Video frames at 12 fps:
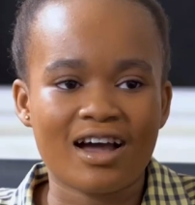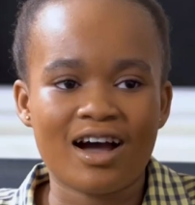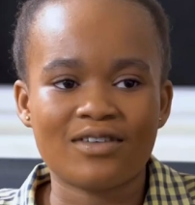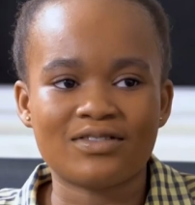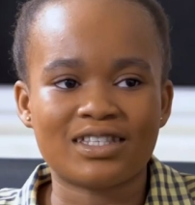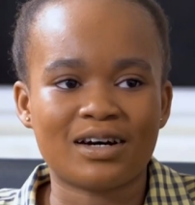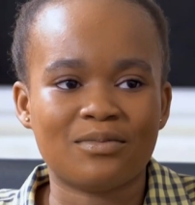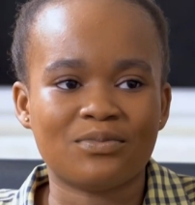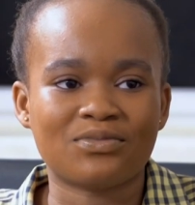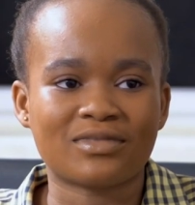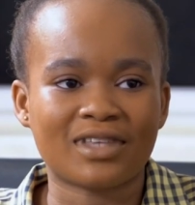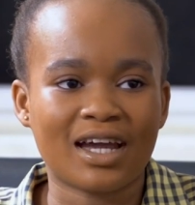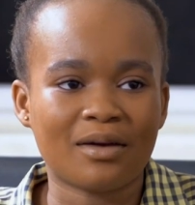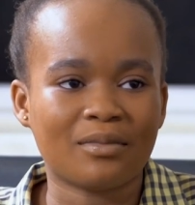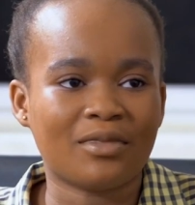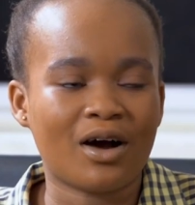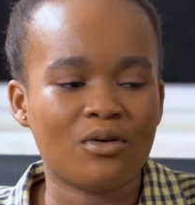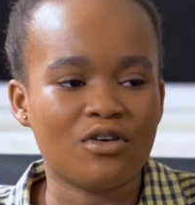have some time
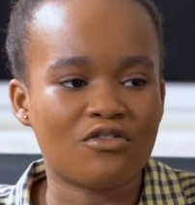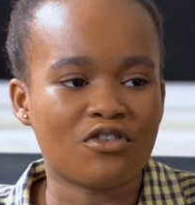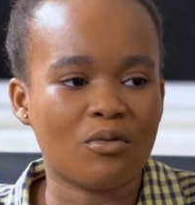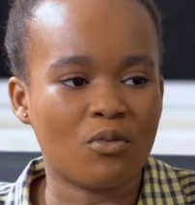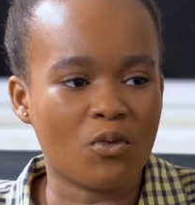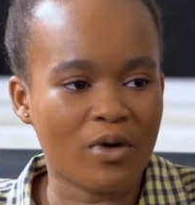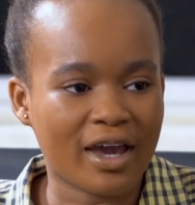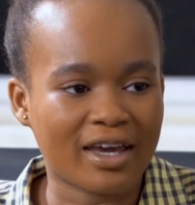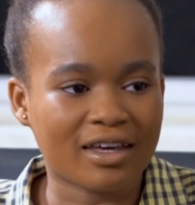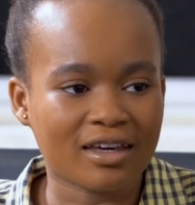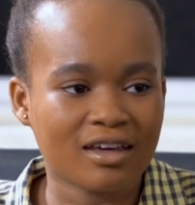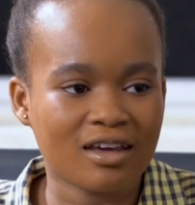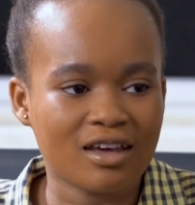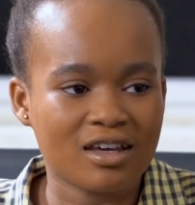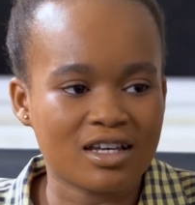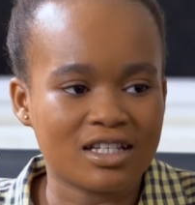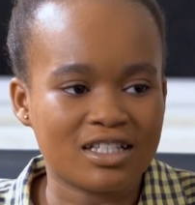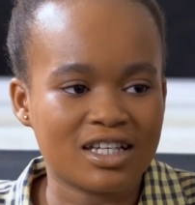away from work,
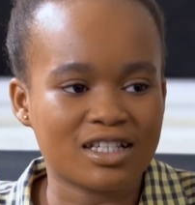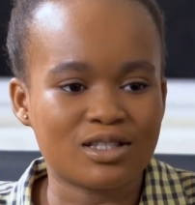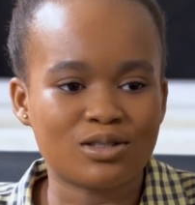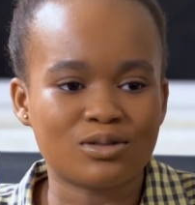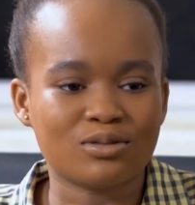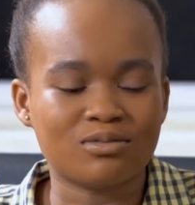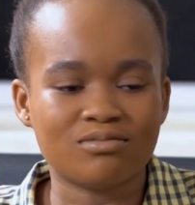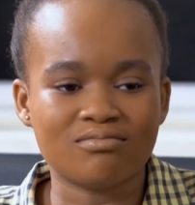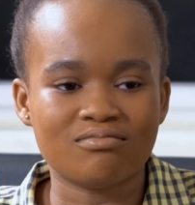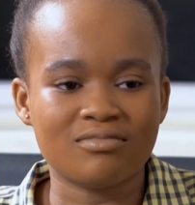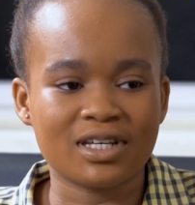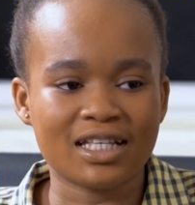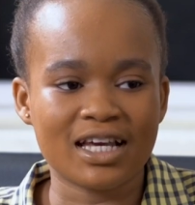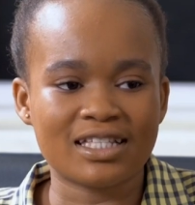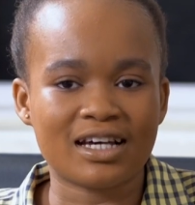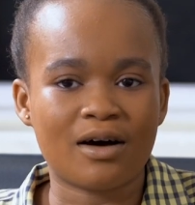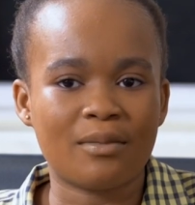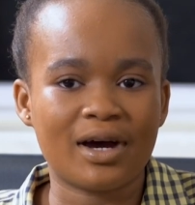just to get
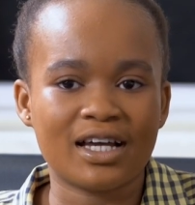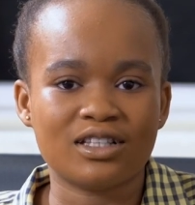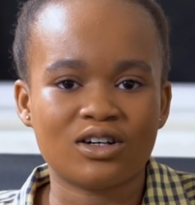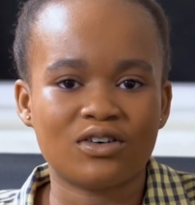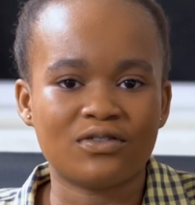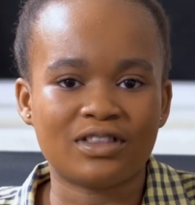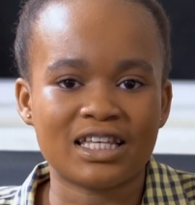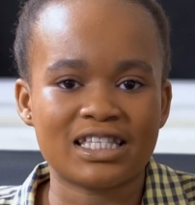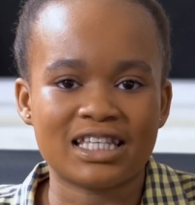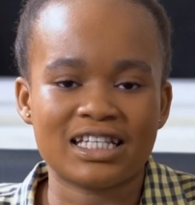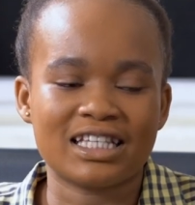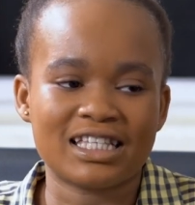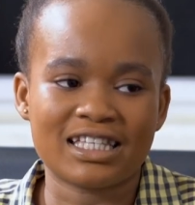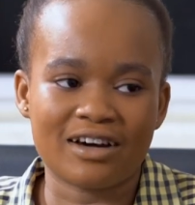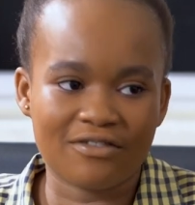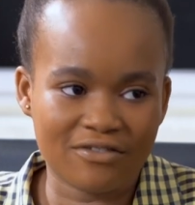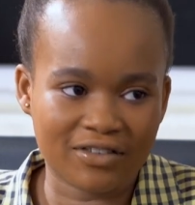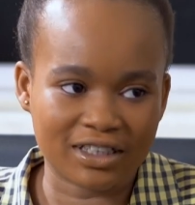our mind off things and just
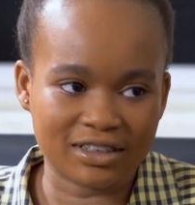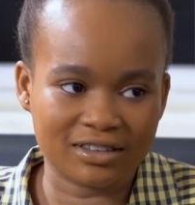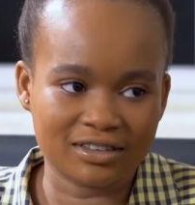have fun.